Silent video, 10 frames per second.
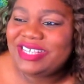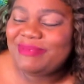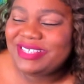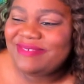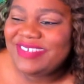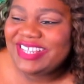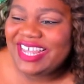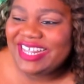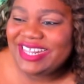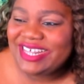supposed to be
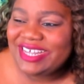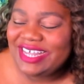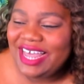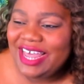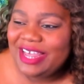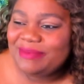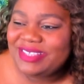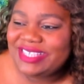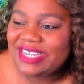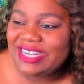like the
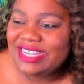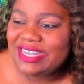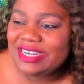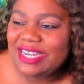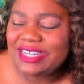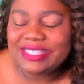not